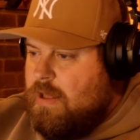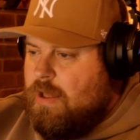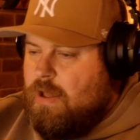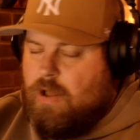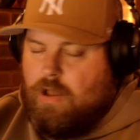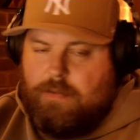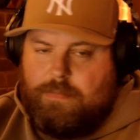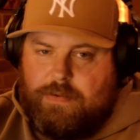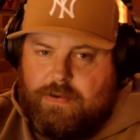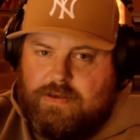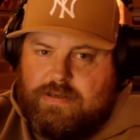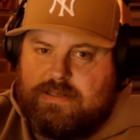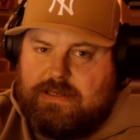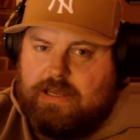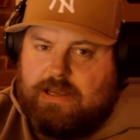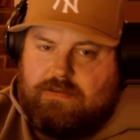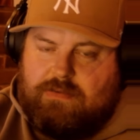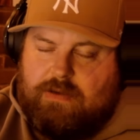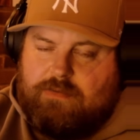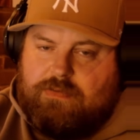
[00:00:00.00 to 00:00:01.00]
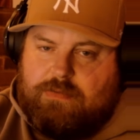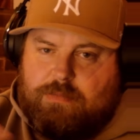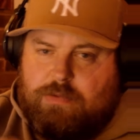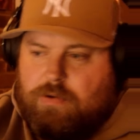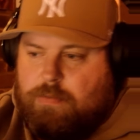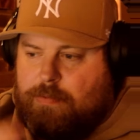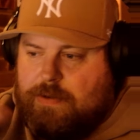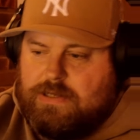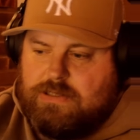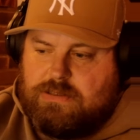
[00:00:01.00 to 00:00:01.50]
Hope you stick around for
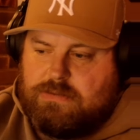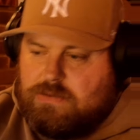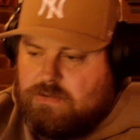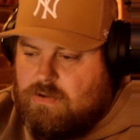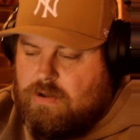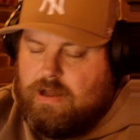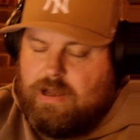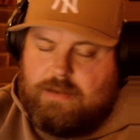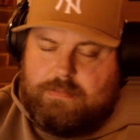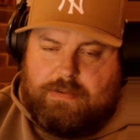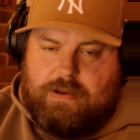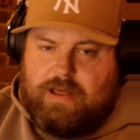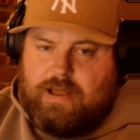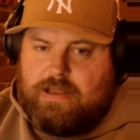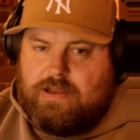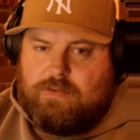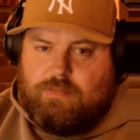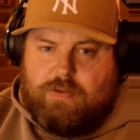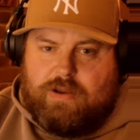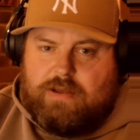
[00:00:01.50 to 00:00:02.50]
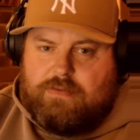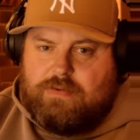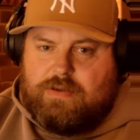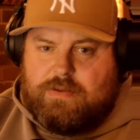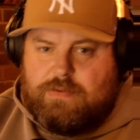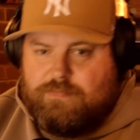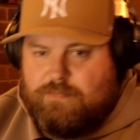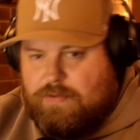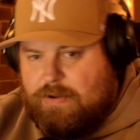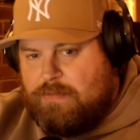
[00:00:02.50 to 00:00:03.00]
more. Please subscribe, like,
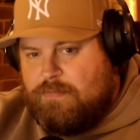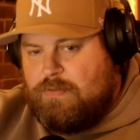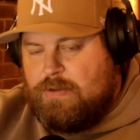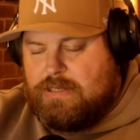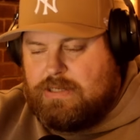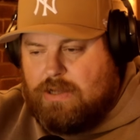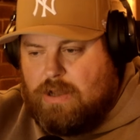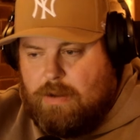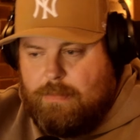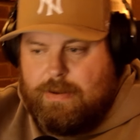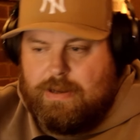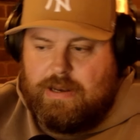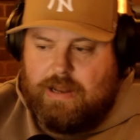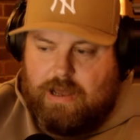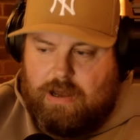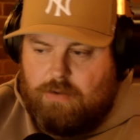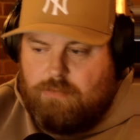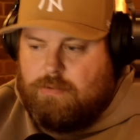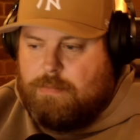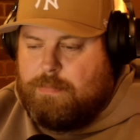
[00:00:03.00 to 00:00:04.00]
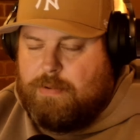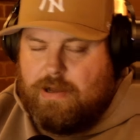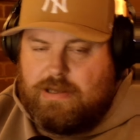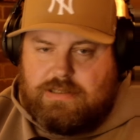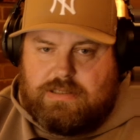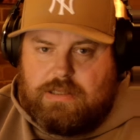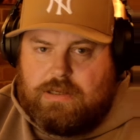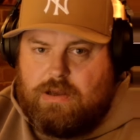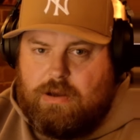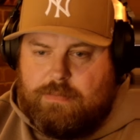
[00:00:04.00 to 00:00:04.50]
whatever. Feel free to comment. I'll reply
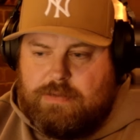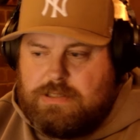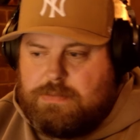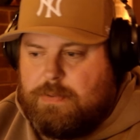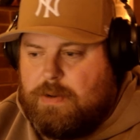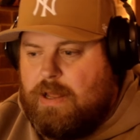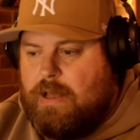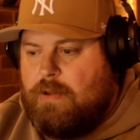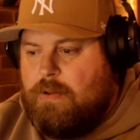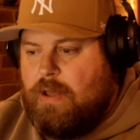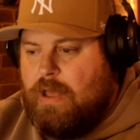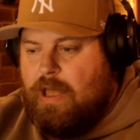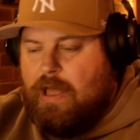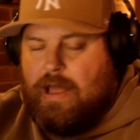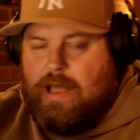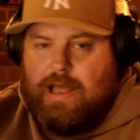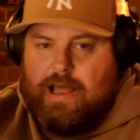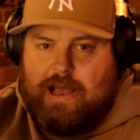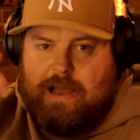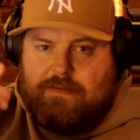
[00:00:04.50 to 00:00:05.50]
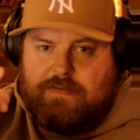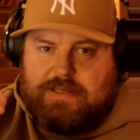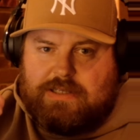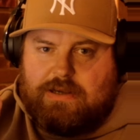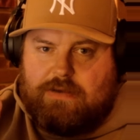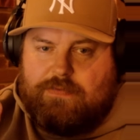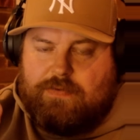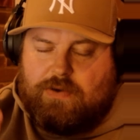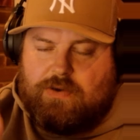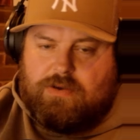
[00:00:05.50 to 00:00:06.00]
to the comments below. Have
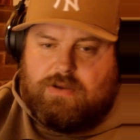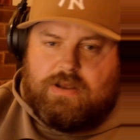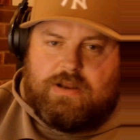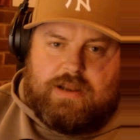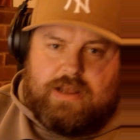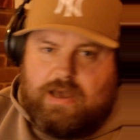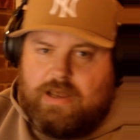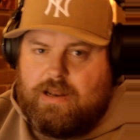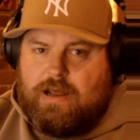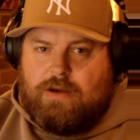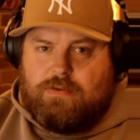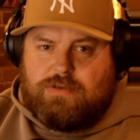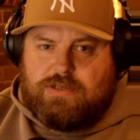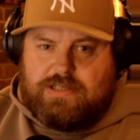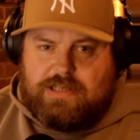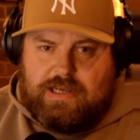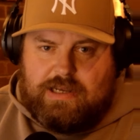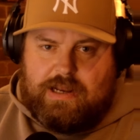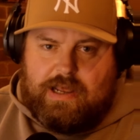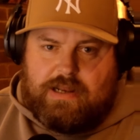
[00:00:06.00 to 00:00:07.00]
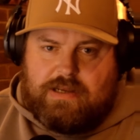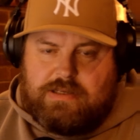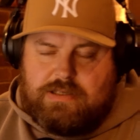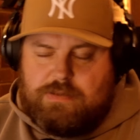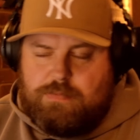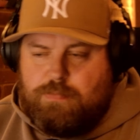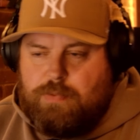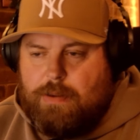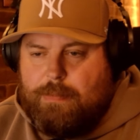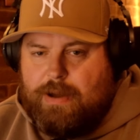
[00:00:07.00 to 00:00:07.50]
yourself a good one, and I will see you later.
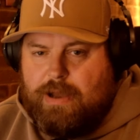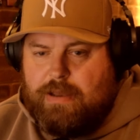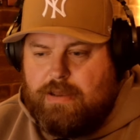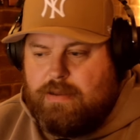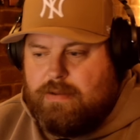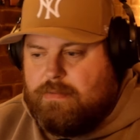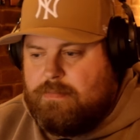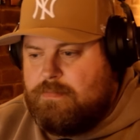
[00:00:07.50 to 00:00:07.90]
Bye-bye.